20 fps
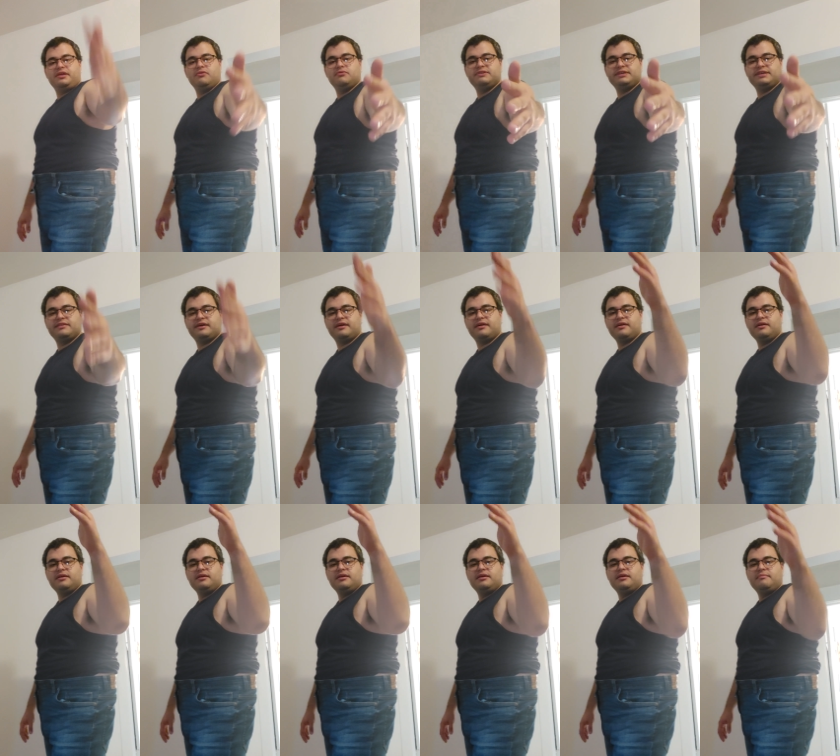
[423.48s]
using the
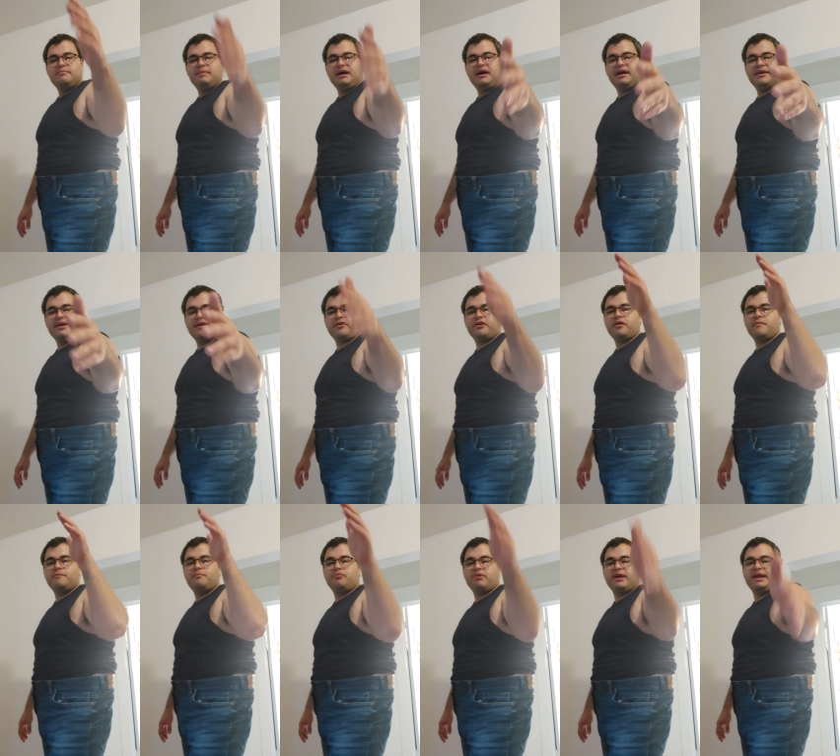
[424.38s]
moniker
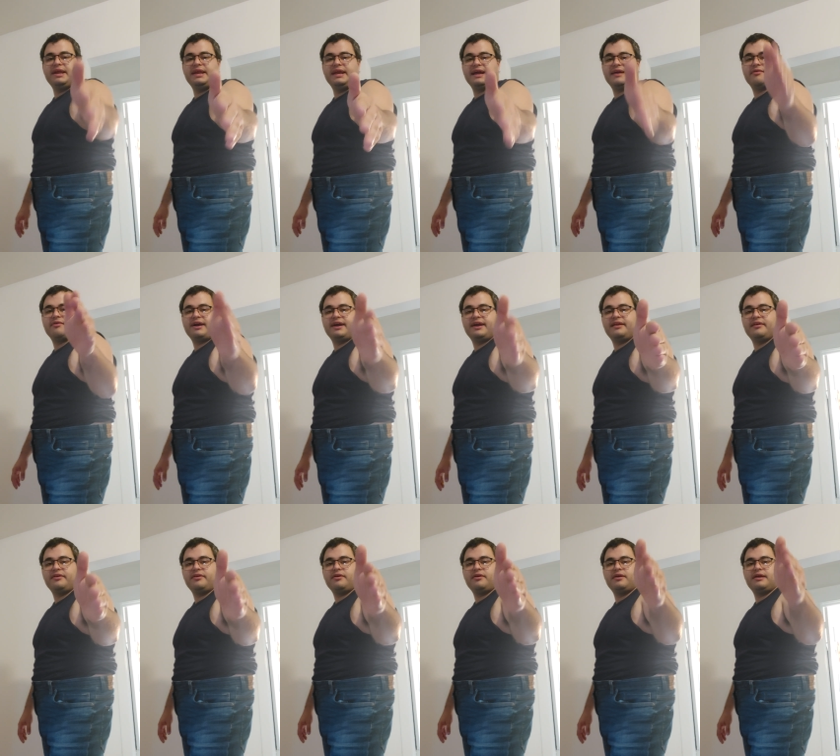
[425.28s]
Brainiac
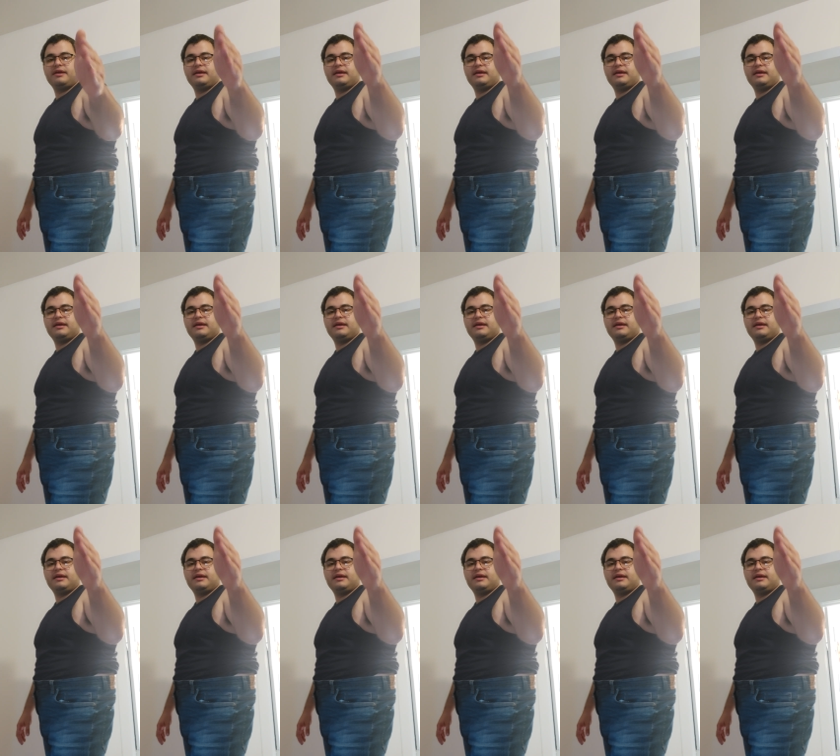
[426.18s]
Rider